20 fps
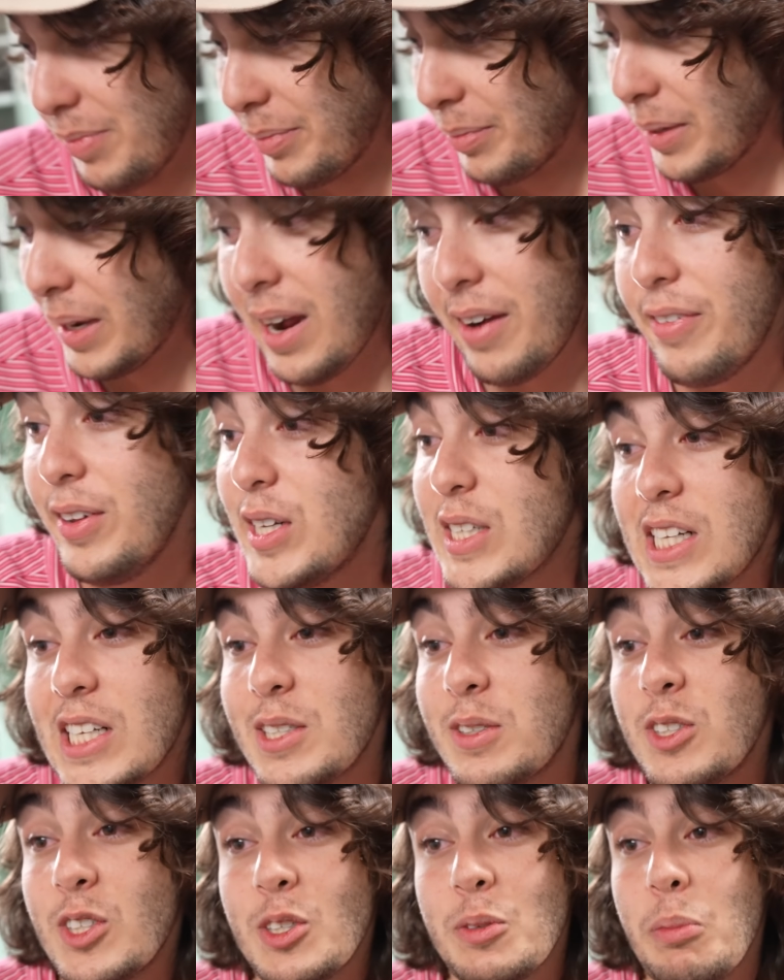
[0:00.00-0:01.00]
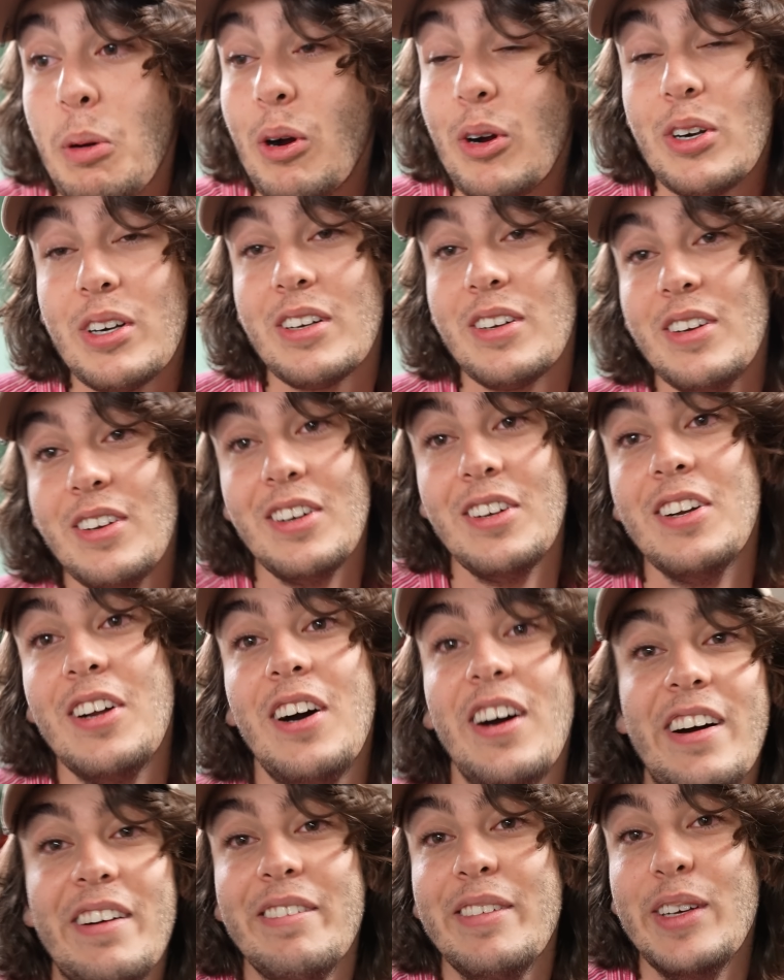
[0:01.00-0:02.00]
I feel like that's just part
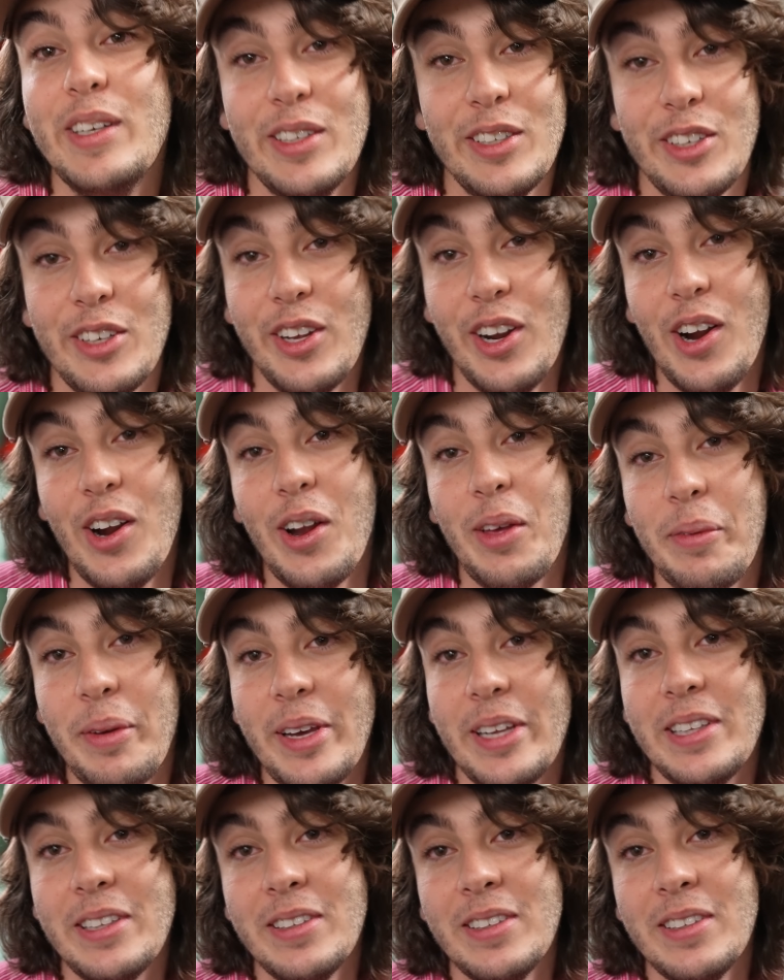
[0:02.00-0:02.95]
of it. You know what I mean?